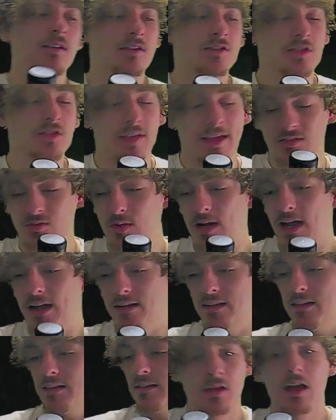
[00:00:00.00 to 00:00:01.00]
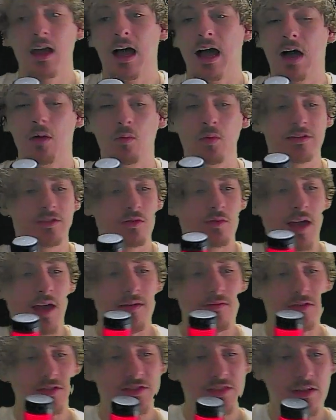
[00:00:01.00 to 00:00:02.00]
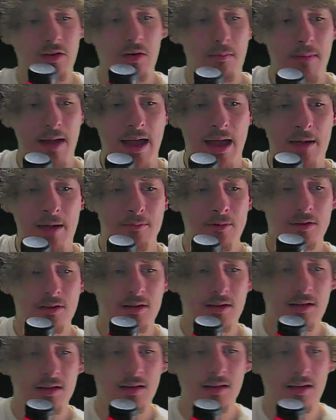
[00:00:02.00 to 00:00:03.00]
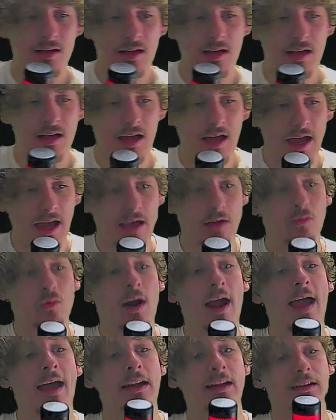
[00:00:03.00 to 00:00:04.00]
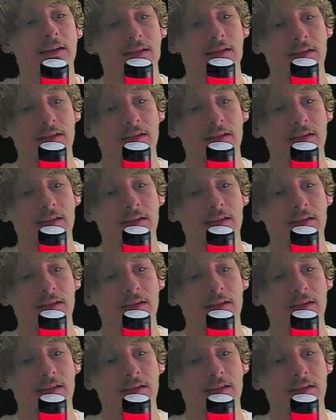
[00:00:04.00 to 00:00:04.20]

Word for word: So that's what I did. I went to every single map and ratted.